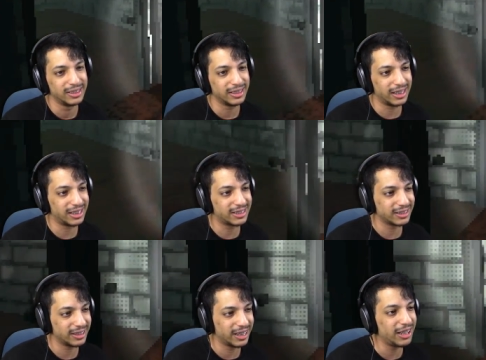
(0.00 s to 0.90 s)
Like,
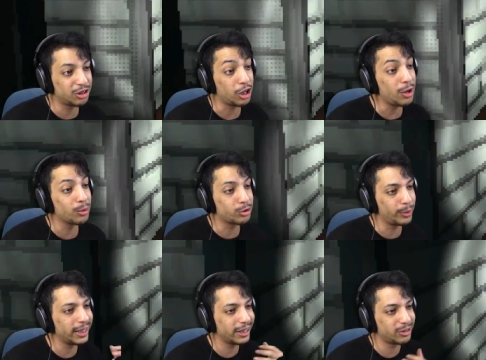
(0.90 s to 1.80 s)
he was
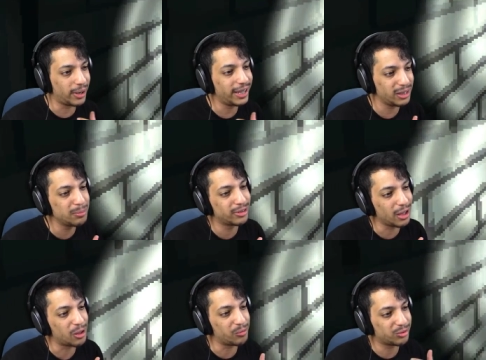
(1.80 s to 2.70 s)
willing to end himself,